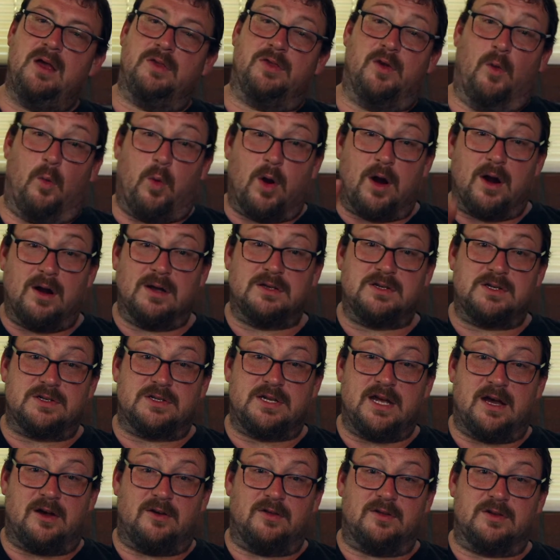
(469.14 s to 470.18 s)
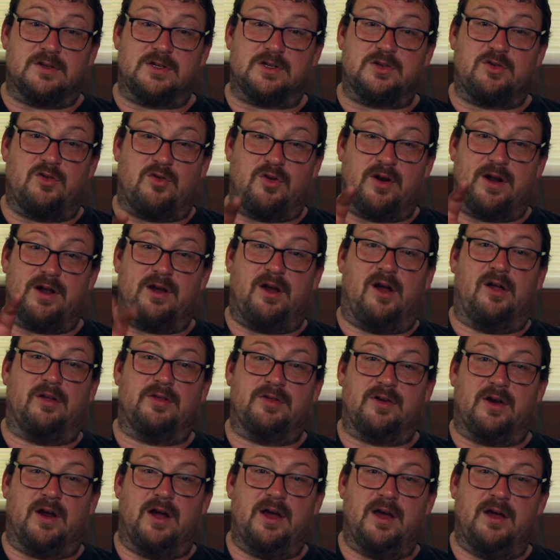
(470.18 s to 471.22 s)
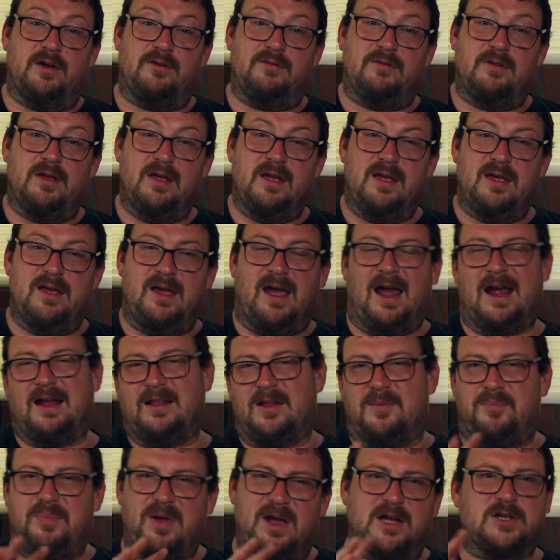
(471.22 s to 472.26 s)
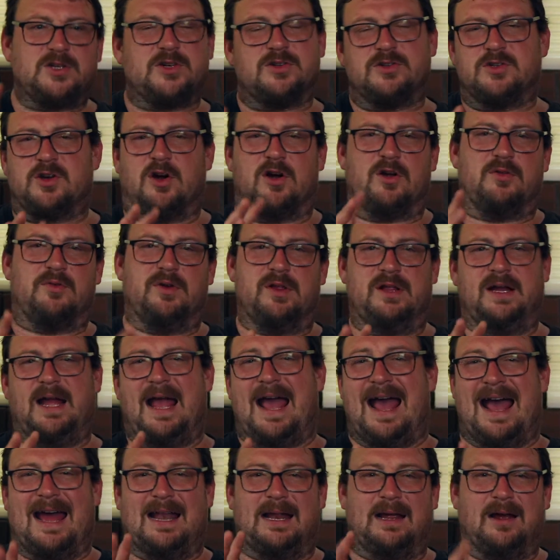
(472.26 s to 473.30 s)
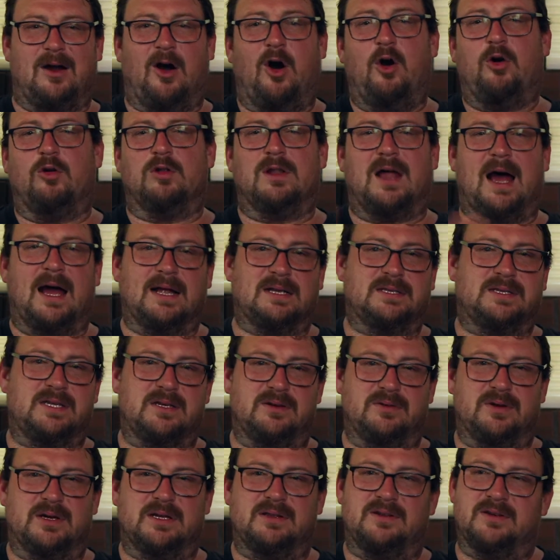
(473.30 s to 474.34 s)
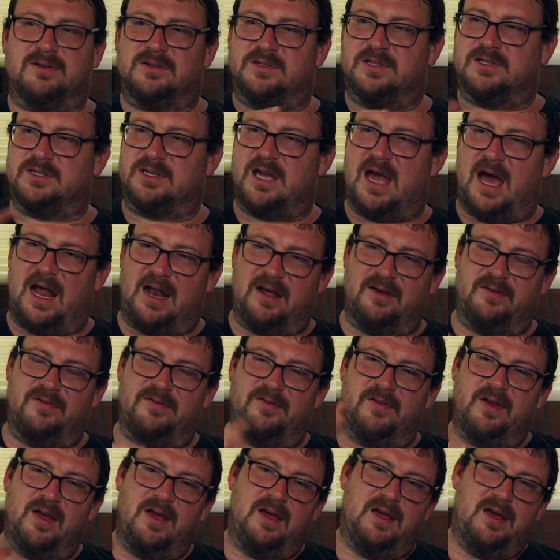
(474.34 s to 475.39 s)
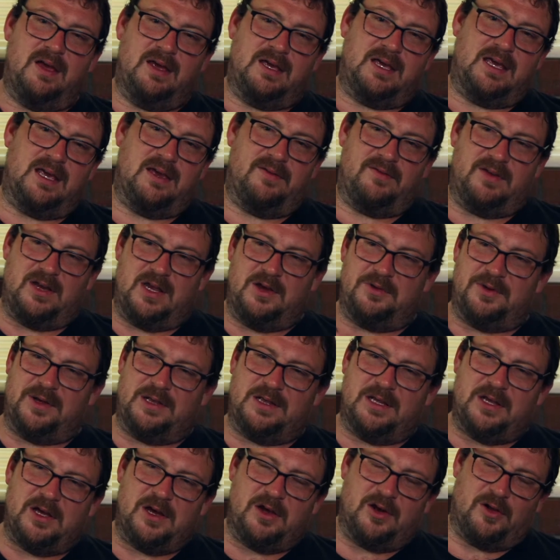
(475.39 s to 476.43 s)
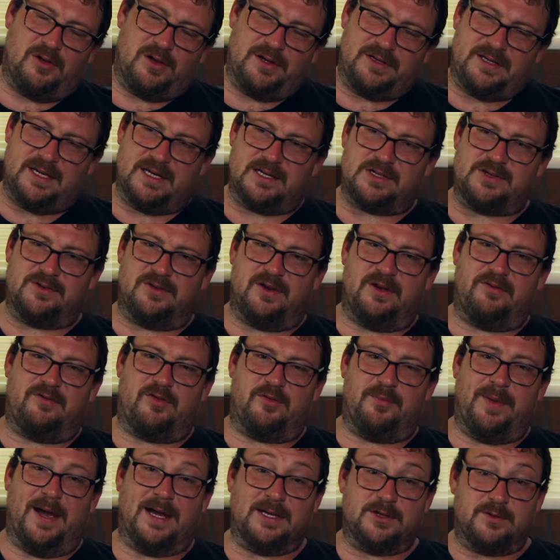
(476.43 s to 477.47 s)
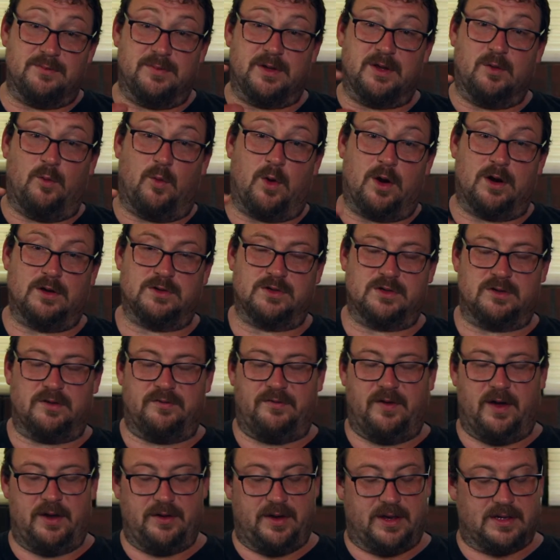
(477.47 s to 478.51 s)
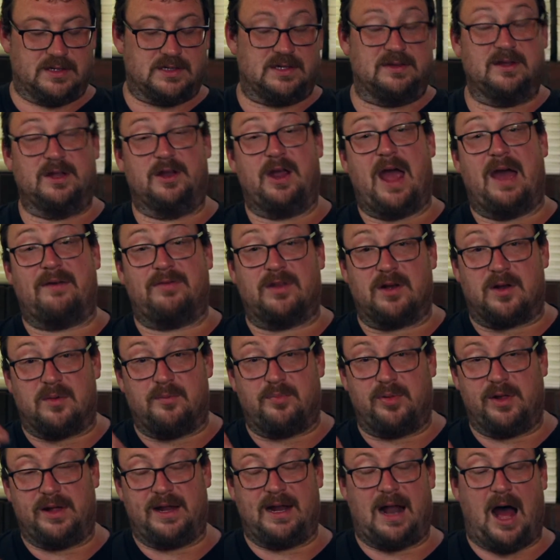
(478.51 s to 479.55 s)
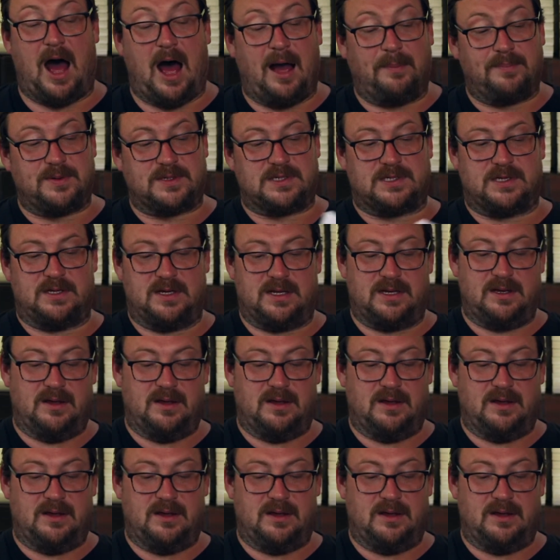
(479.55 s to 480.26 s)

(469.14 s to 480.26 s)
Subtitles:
the words are telling their story all on their own, and the pictures aren't really adding a whole lot to it. They're just kind of giving you a little additional information, but the words are the focus. And then you have the complete opposite